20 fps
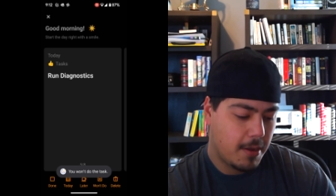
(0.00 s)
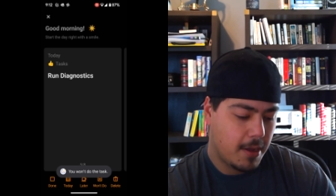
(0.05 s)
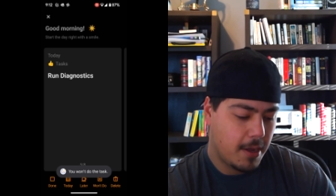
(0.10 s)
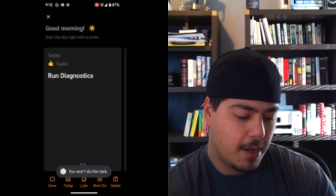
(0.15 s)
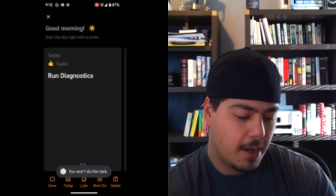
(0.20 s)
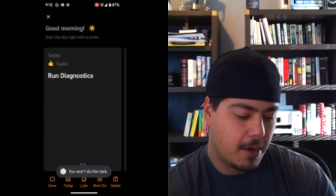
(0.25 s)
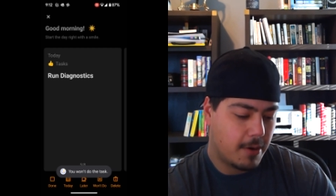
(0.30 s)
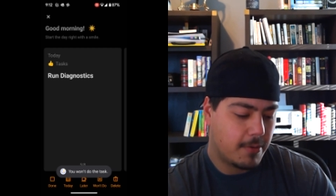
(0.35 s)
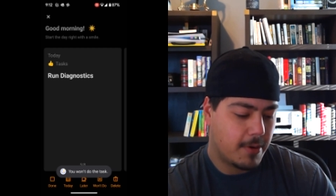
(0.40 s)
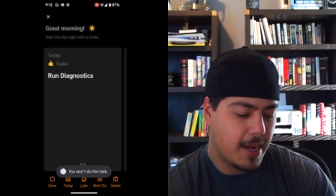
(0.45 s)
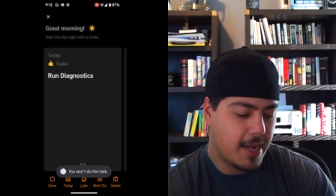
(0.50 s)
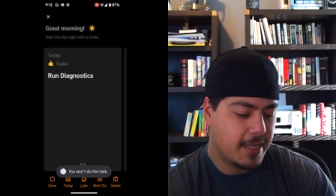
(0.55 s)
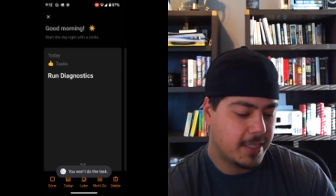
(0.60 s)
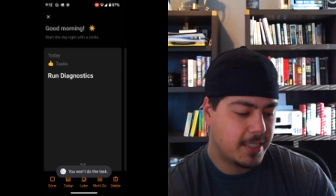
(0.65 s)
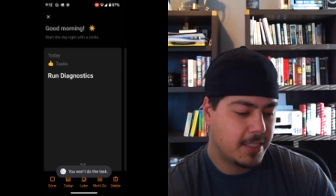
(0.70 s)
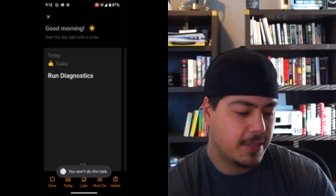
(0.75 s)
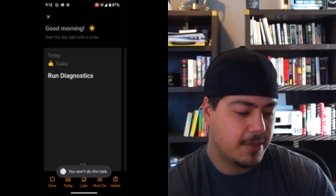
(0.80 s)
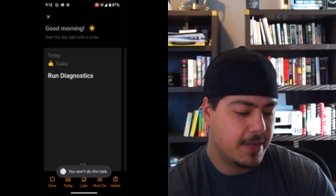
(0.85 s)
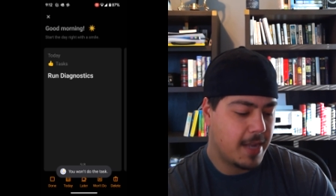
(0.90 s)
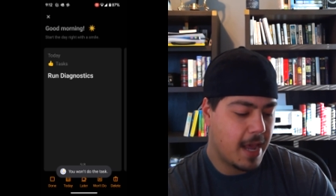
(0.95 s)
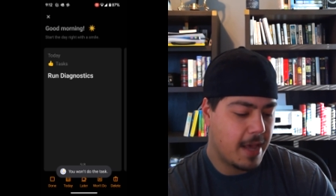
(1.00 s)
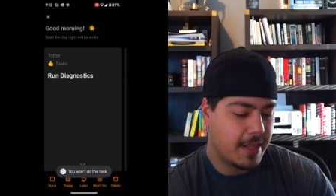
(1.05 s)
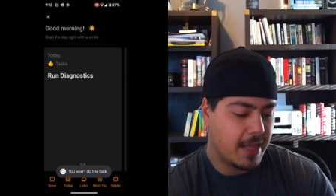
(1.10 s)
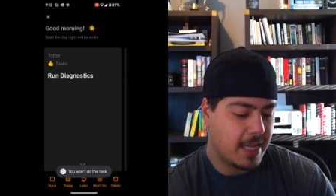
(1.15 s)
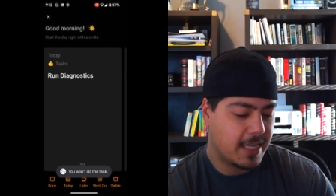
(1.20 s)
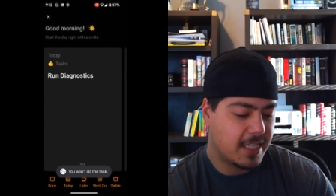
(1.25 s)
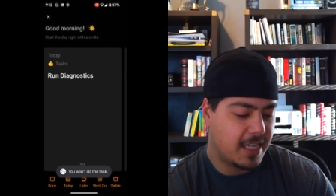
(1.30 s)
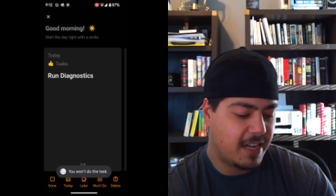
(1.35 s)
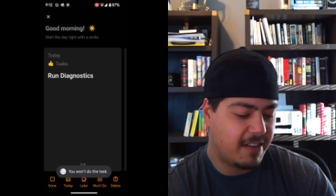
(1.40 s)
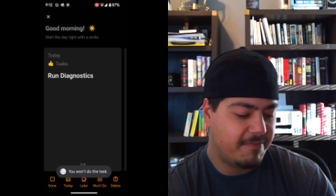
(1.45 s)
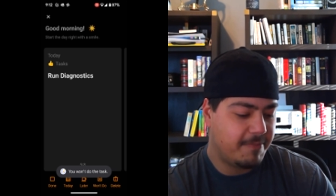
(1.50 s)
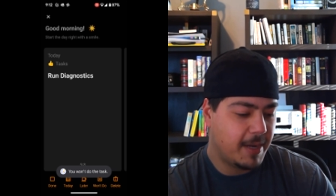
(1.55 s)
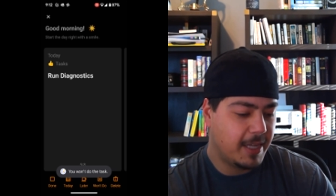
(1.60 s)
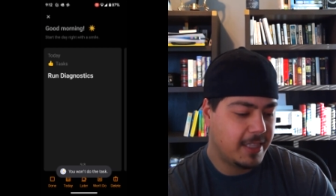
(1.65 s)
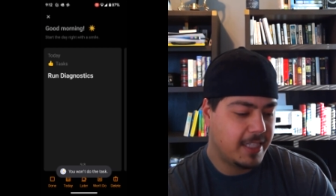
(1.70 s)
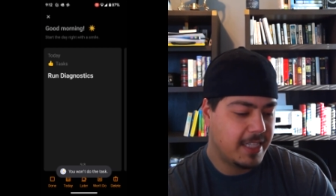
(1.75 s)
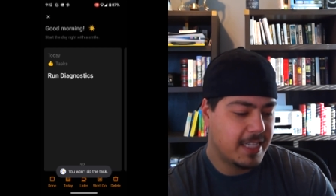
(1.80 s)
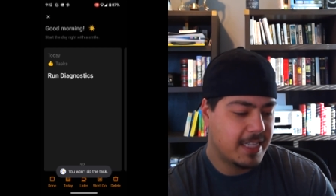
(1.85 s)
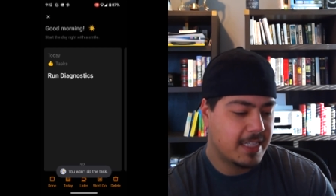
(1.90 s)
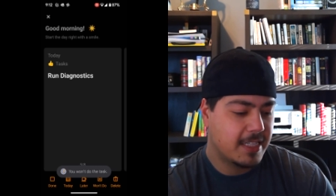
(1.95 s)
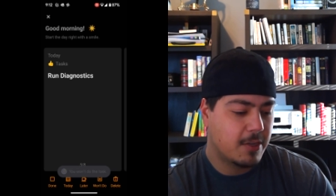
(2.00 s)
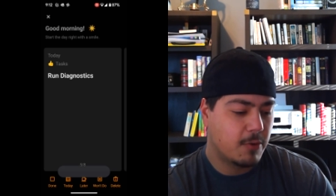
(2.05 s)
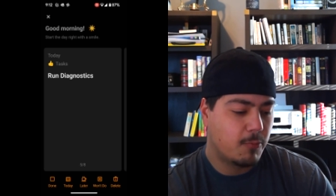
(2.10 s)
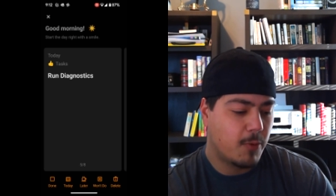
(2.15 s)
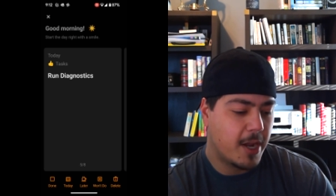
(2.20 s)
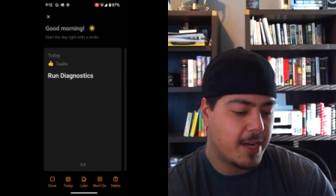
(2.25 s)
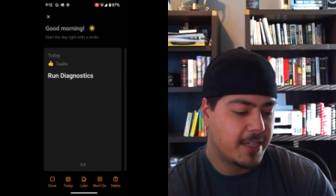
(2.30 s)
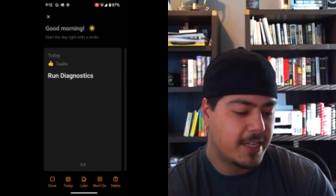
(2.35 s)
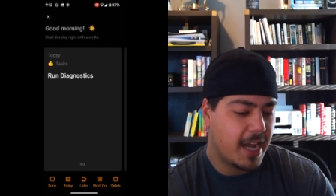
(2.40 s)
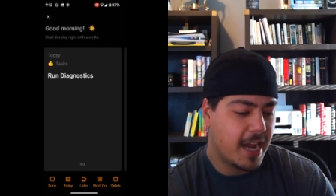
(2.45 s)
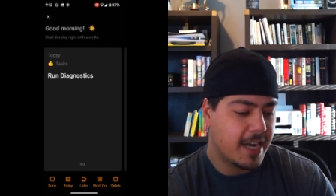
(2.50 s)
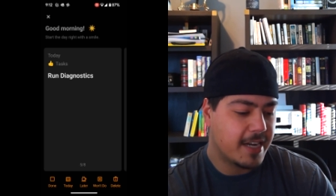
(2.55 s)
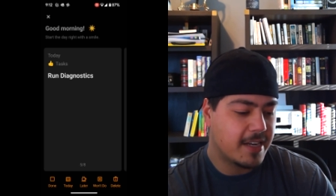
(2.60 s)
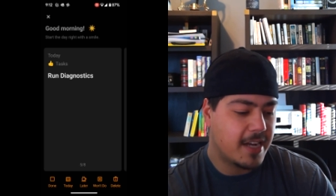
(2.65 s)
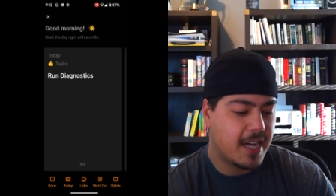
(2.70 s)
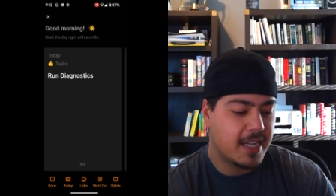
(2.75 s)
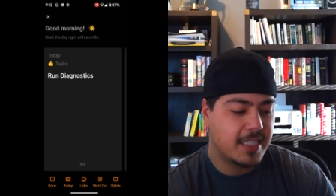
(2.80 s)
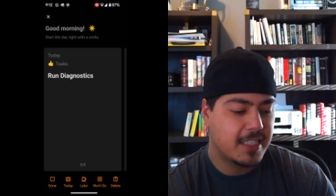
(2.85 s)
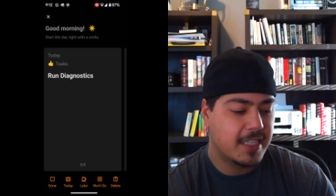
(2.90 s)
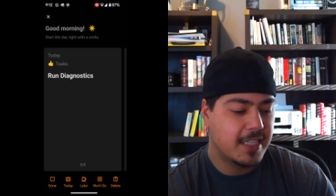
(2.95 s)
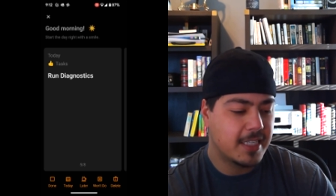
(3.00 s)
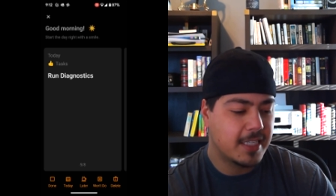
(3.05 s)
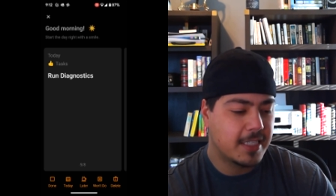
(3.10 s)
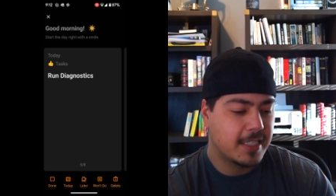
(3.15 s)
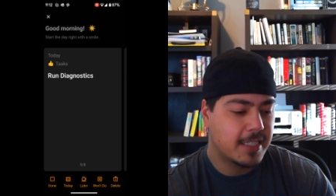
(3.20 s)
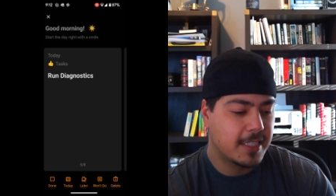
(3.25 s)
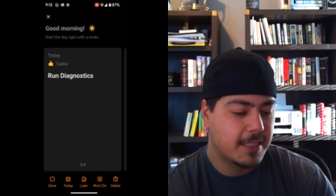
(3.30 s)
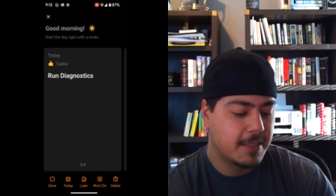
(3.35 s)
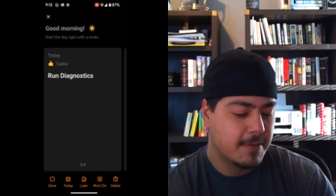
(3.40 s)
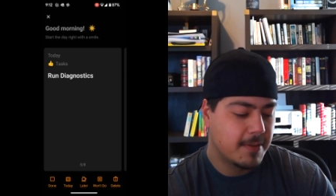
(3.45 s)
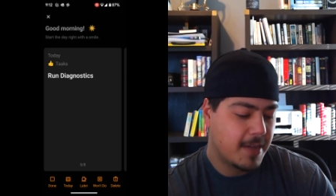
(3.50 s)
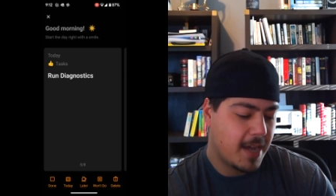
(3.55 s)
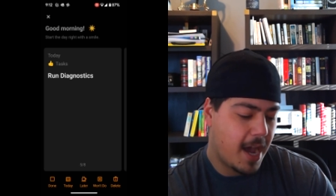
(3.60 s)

All right, so now that's off my list. Run diagnostics.